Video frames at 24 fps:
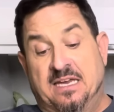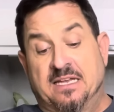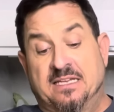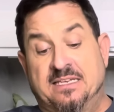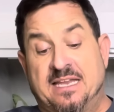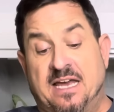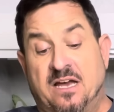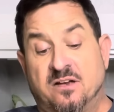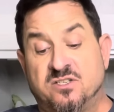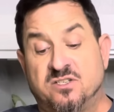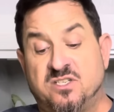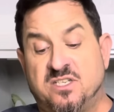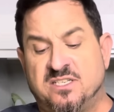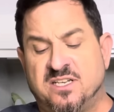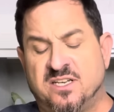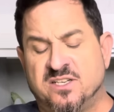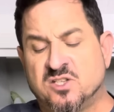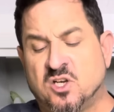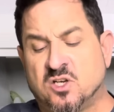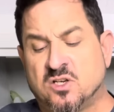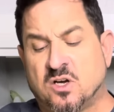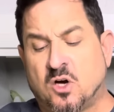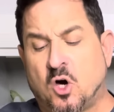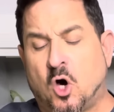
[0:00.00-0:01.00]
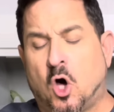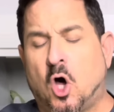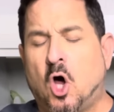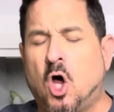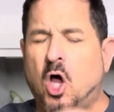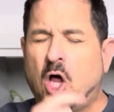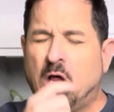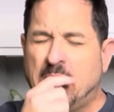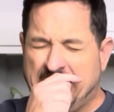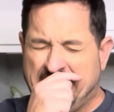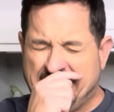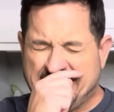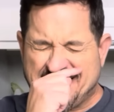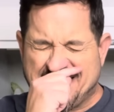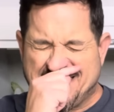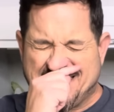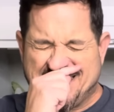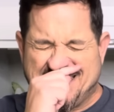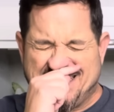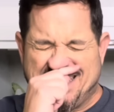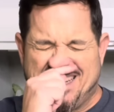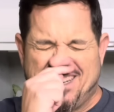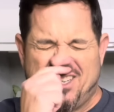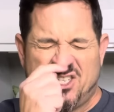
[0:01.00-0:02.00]
Now, she does call
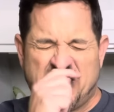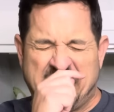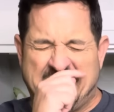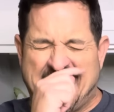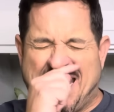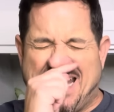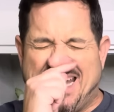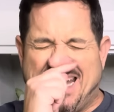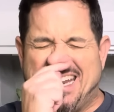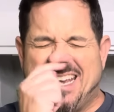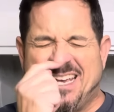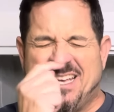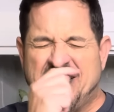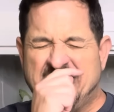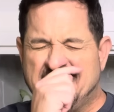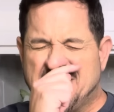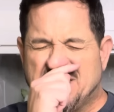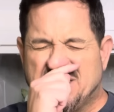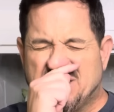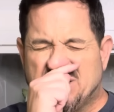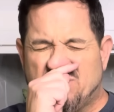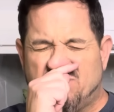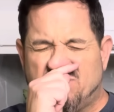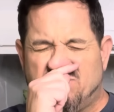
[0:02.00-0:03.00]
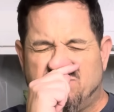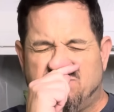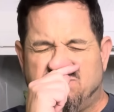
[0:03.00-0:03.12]
it Shenanigans